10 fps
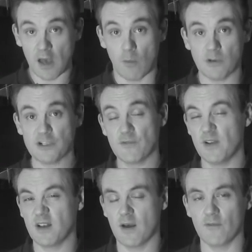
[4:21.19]
And once you
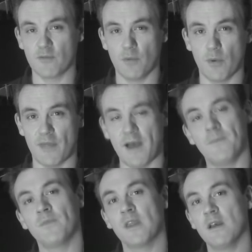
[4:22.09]
feel comfortable with
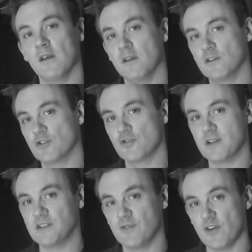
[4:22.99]
that,
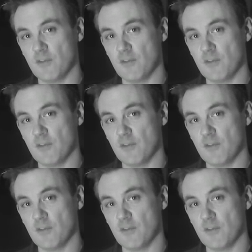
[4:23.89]
transfer